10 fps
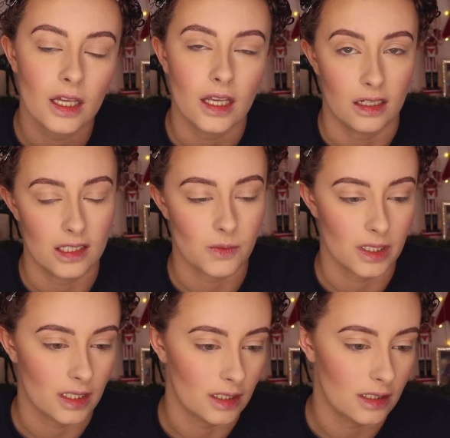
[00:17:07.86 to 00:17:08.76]
It is what
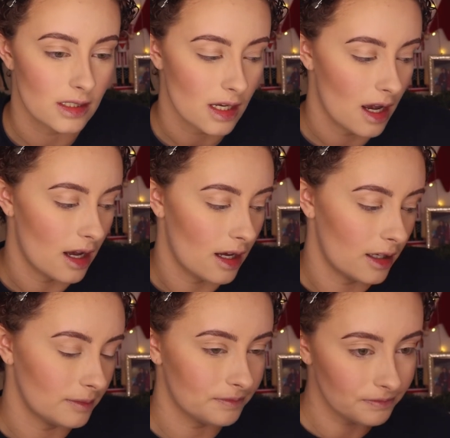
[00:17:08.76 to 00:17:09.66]
it is.
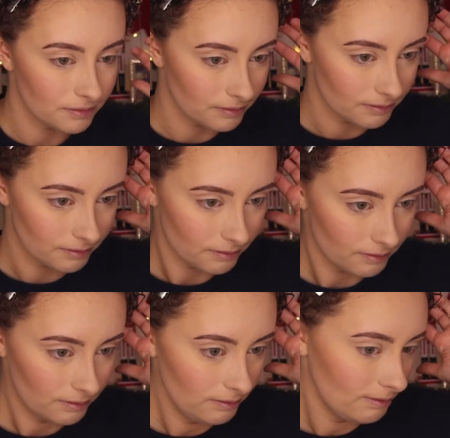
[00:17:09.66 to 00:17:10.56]
Hopefully
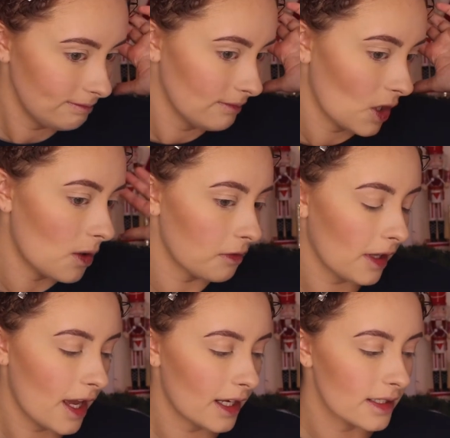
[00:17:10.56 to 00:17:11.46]

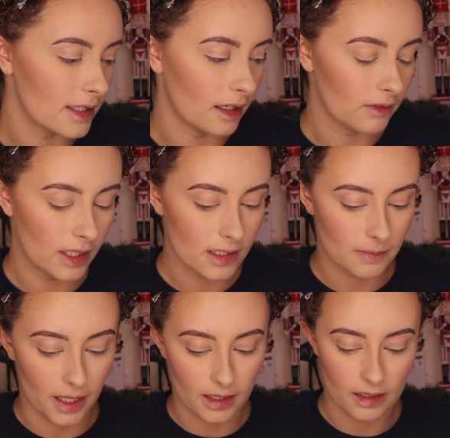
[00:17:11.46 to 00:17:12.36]
I can save this
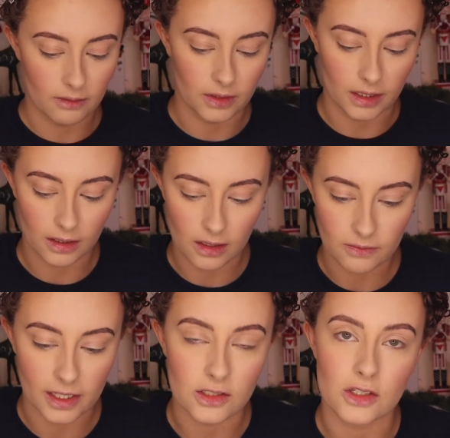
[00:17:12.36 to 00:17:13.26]
by the end of the video.
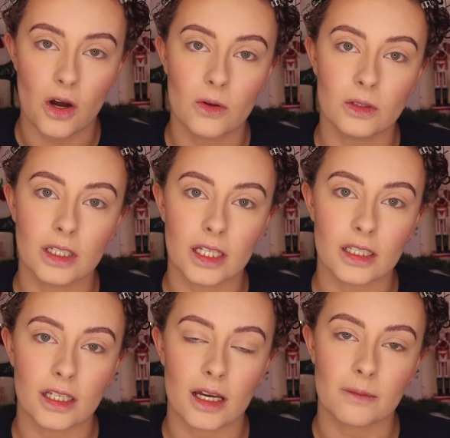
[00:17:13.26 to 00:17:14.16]
If I don't like
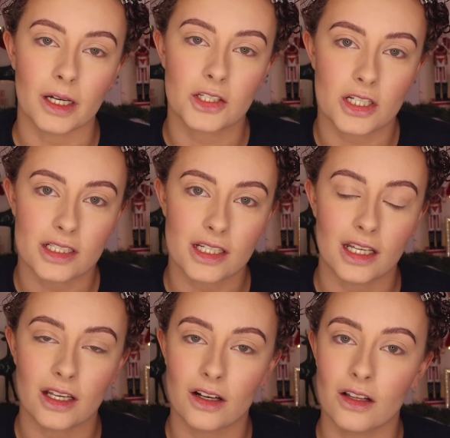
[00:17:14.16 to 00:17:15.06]
it, I might just
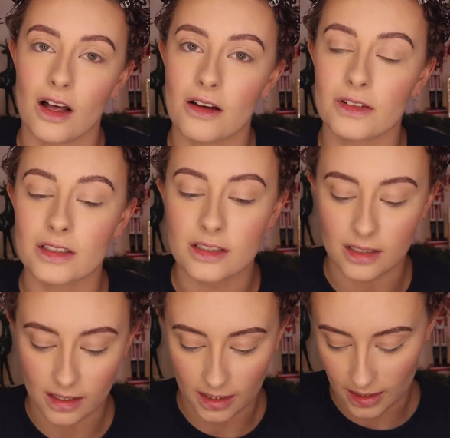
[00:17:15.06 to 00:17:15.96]
take it all off and
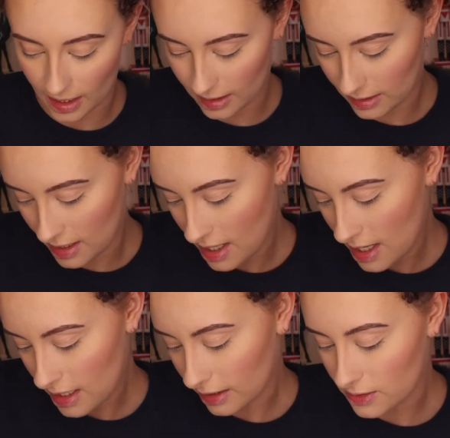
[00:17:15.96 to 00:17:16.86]
start again.
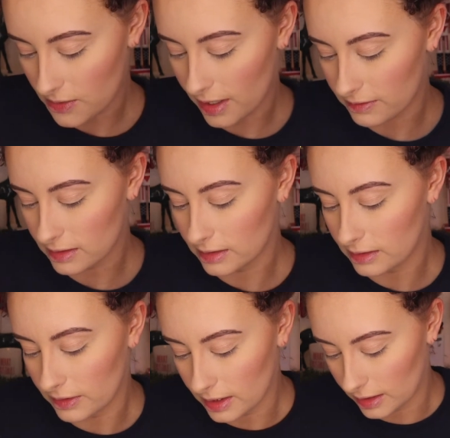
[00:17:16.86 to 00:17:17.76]
I do have to
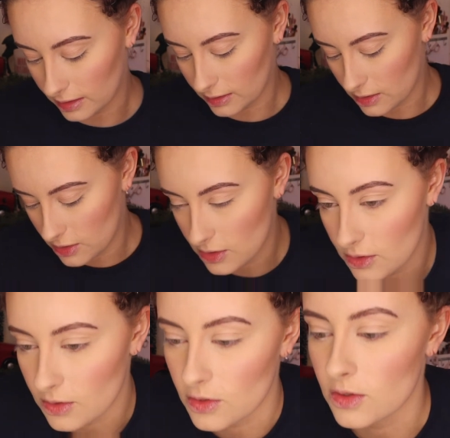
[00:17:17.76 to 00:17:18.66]
leave in like
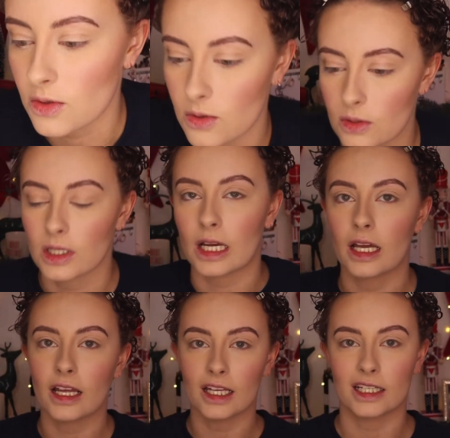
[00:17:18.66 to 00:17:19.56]

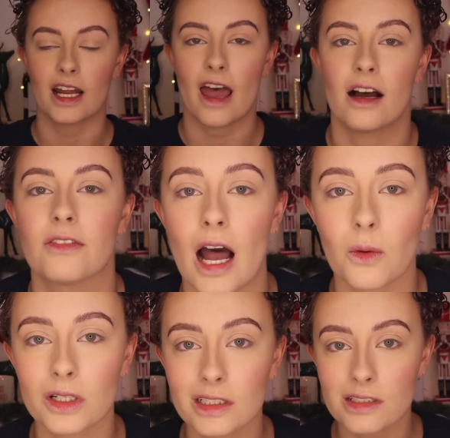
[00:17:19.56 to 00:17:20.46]
2.5
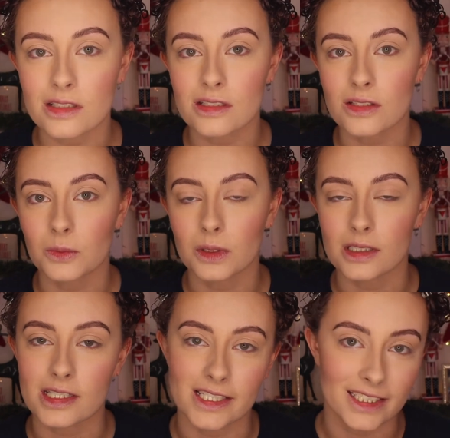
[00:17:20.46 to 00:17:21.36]
hours, so we'll
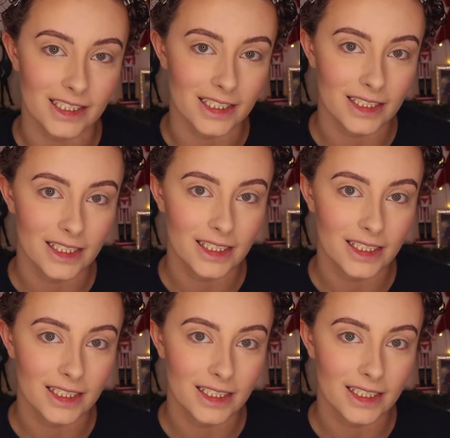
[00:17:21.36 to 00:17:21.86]
see.